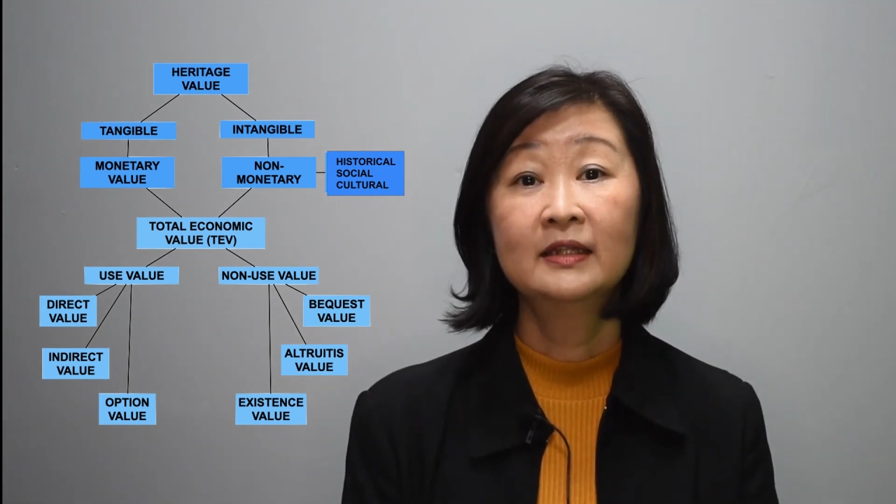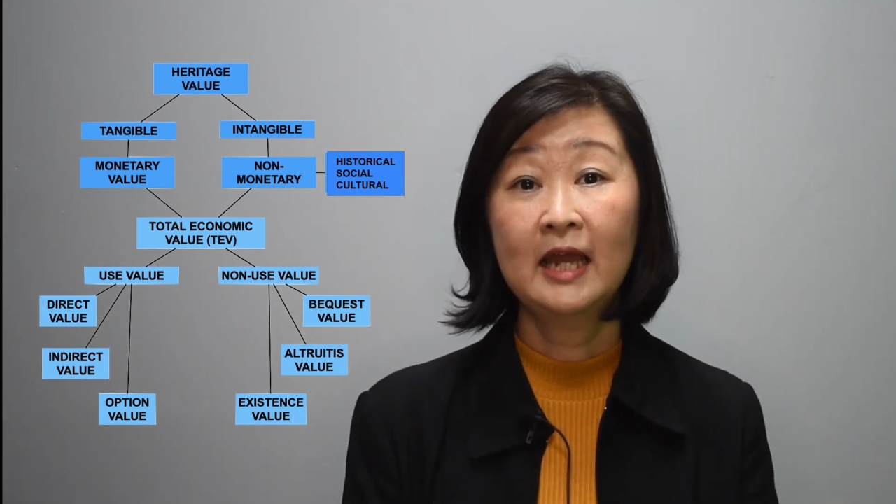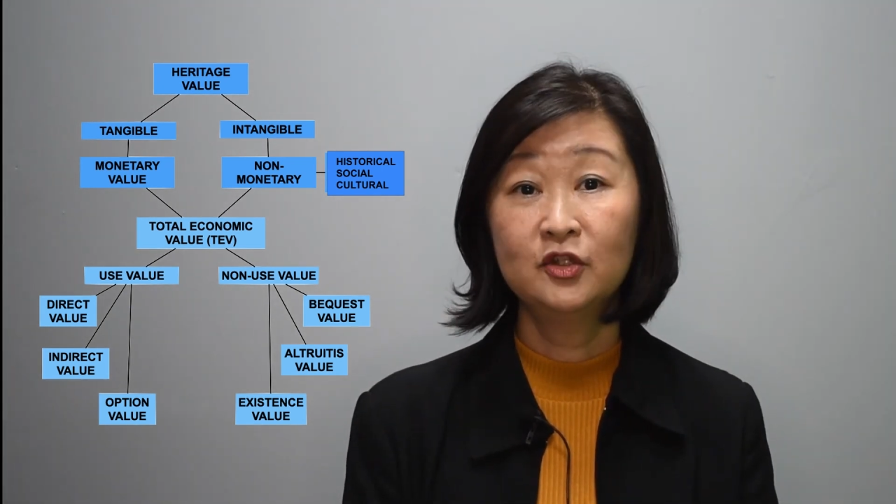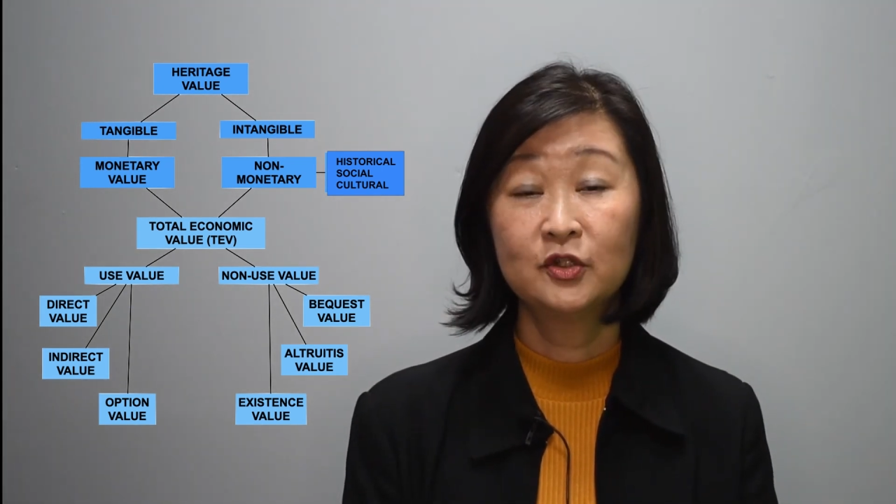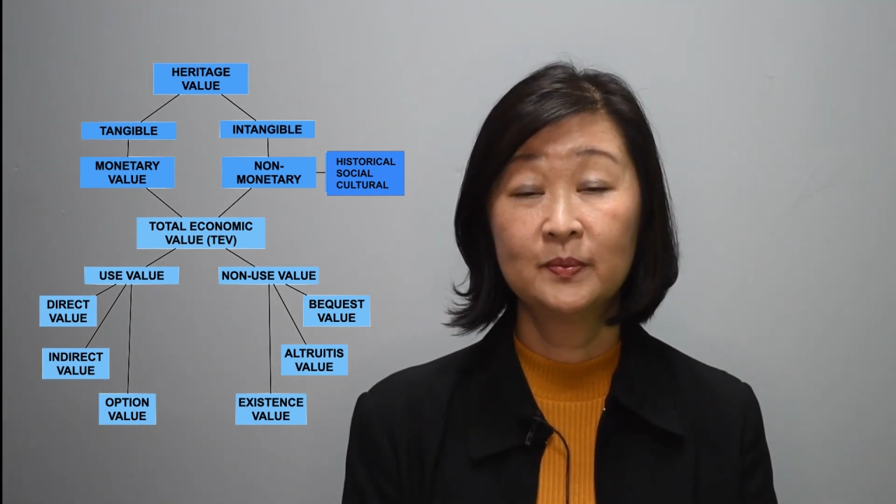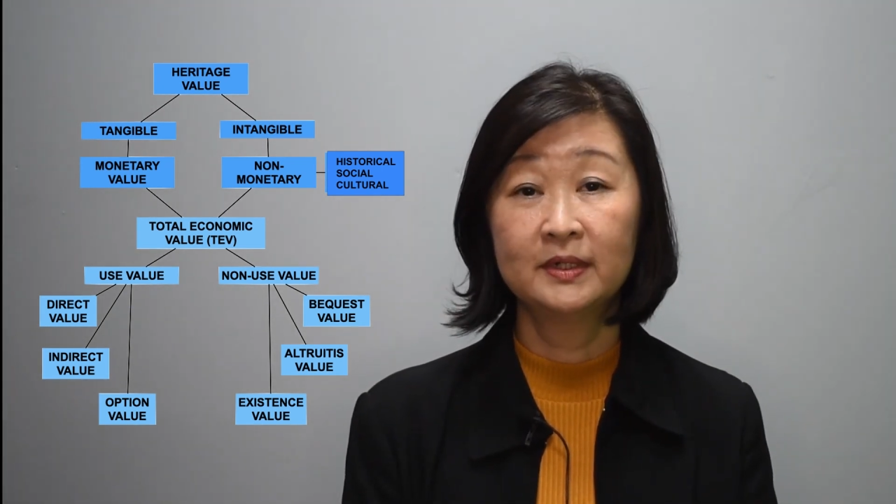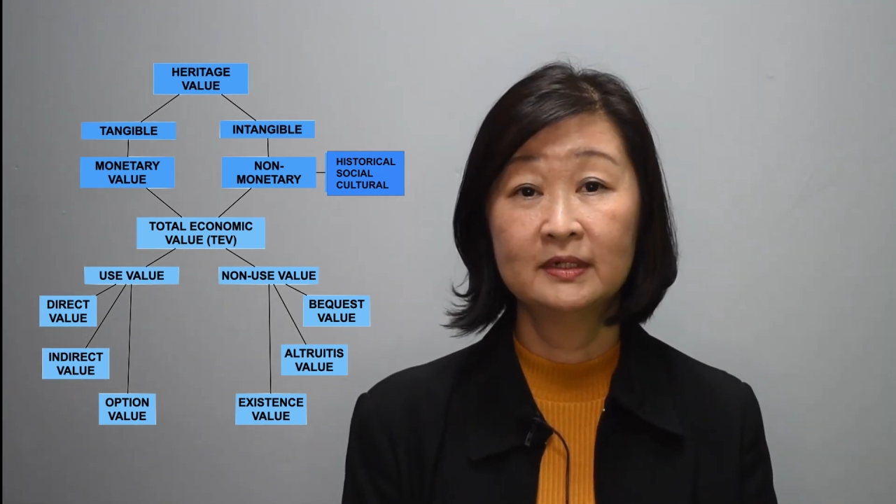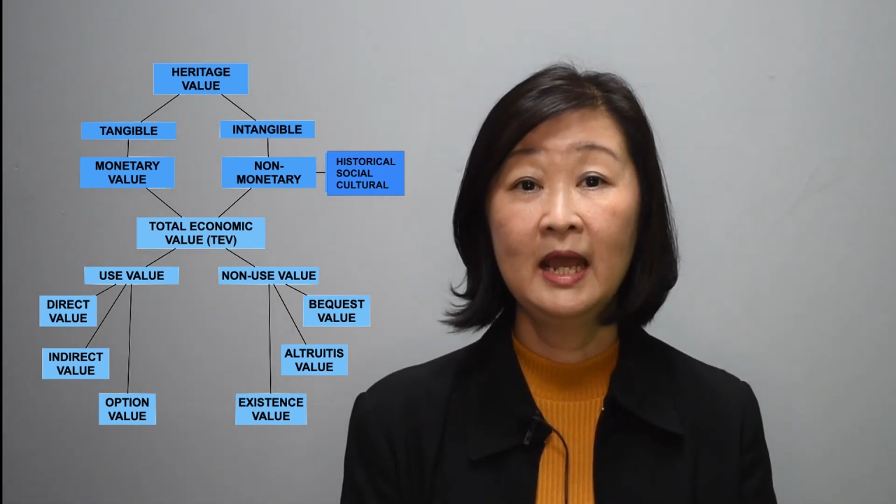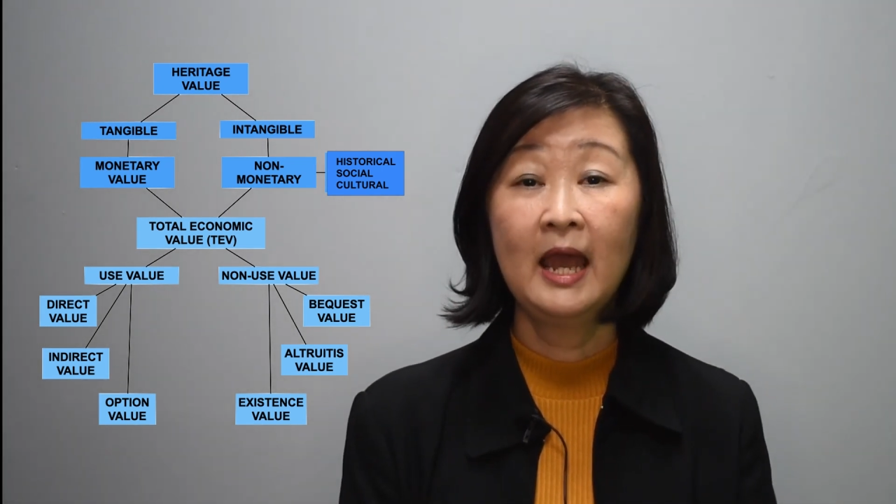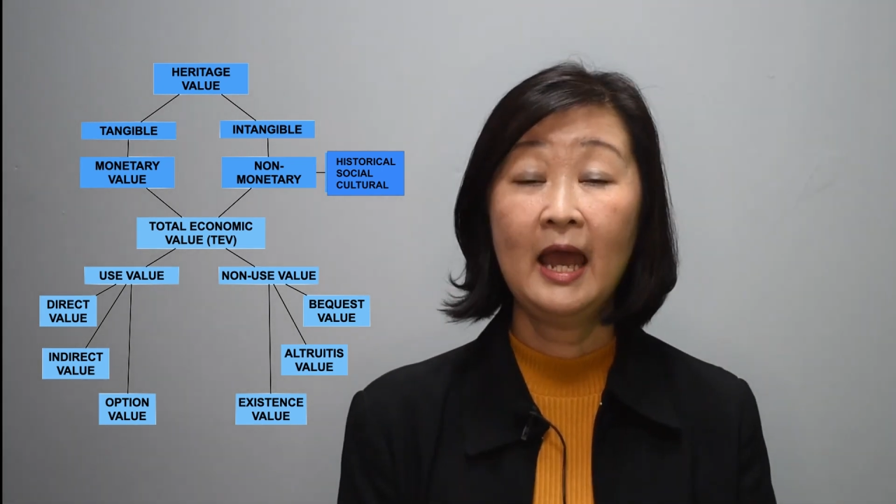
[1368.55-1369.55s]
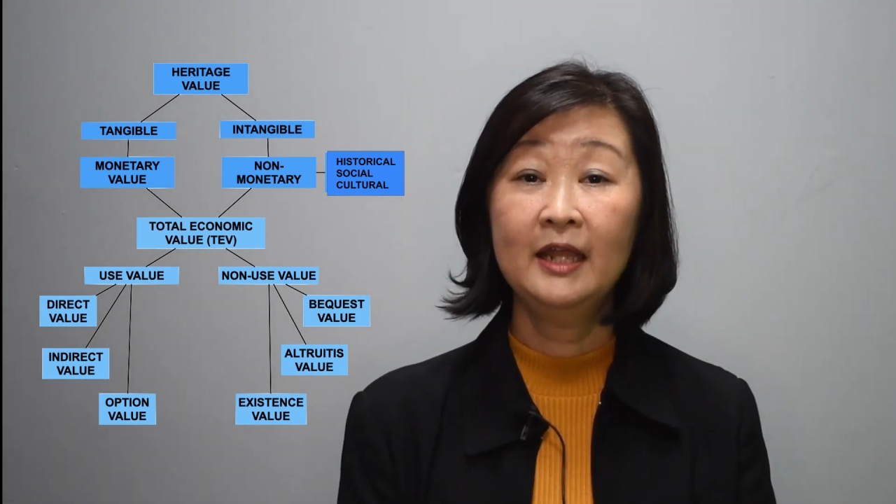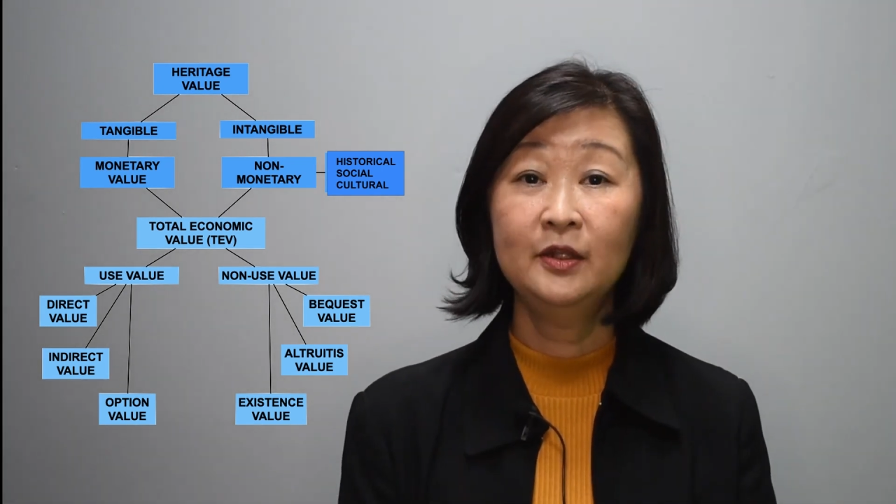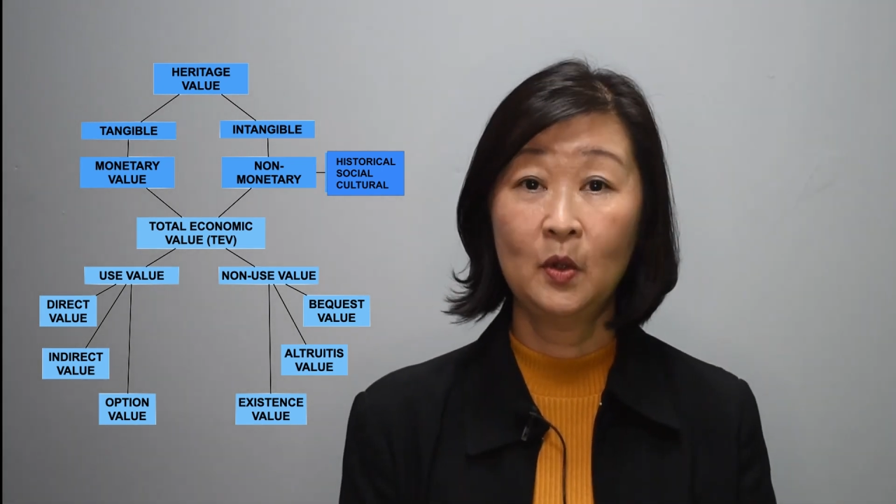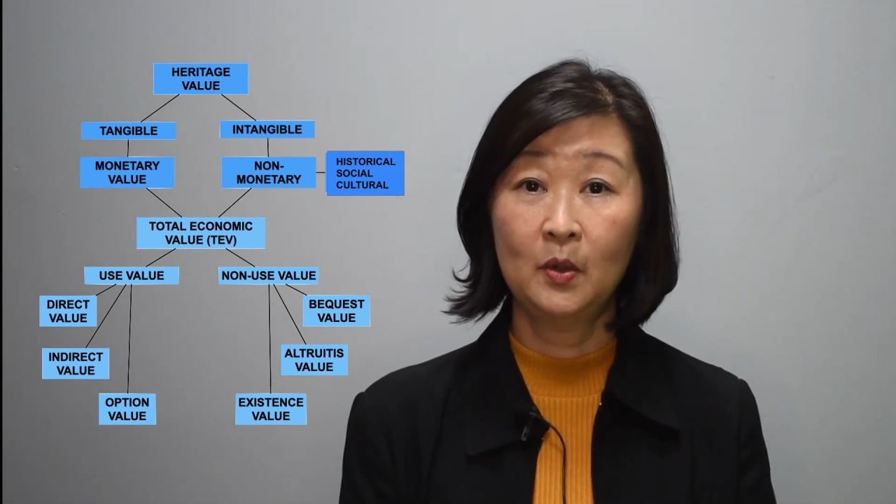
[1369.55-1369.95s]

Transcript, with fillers: tangible and